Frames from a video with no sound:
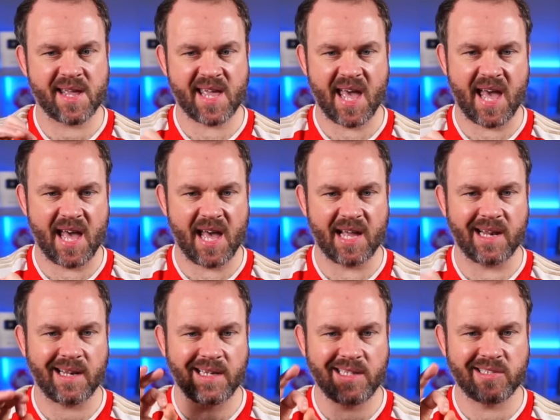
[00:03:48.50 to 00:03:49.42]
to get
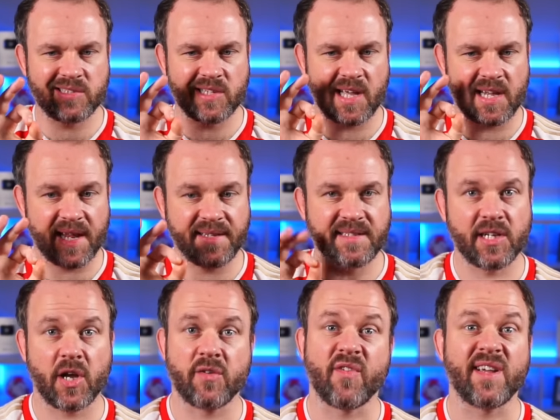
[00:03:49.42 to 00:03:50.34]
at least an
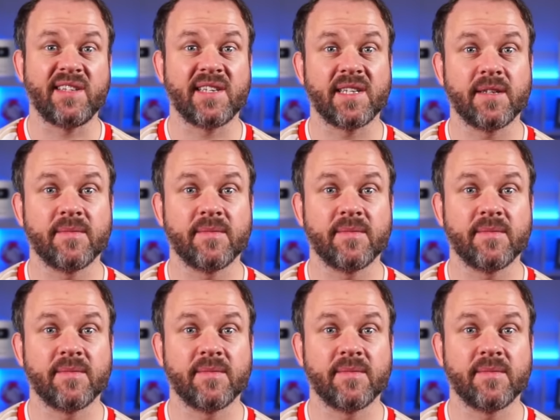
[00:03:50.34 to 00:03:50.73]
89 rated.